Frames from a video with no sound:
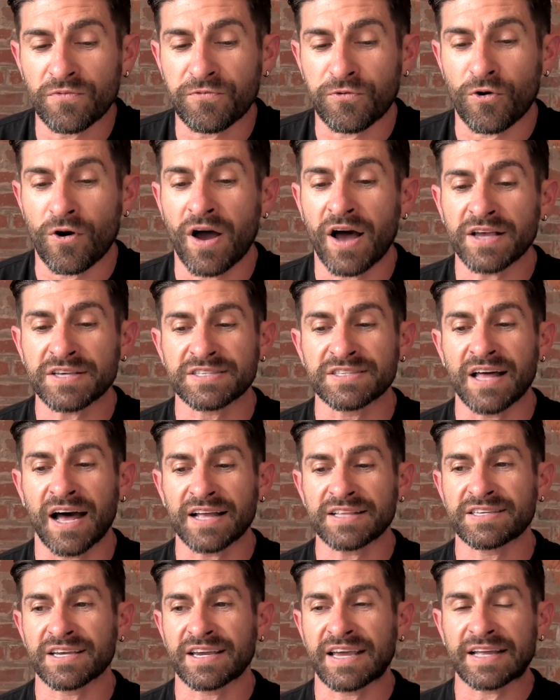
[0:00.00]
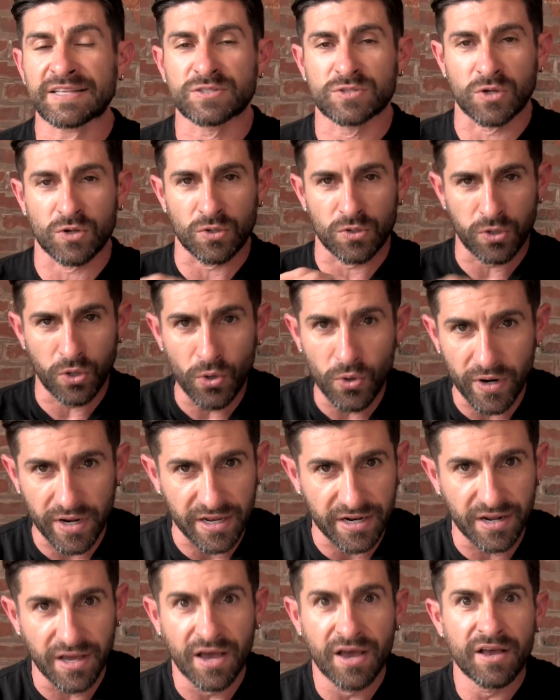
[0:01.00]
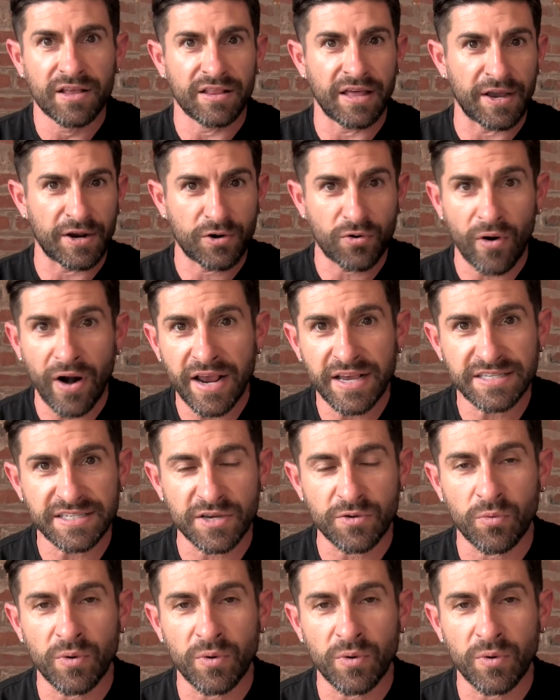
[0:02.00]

for us not to get diluted like crazy,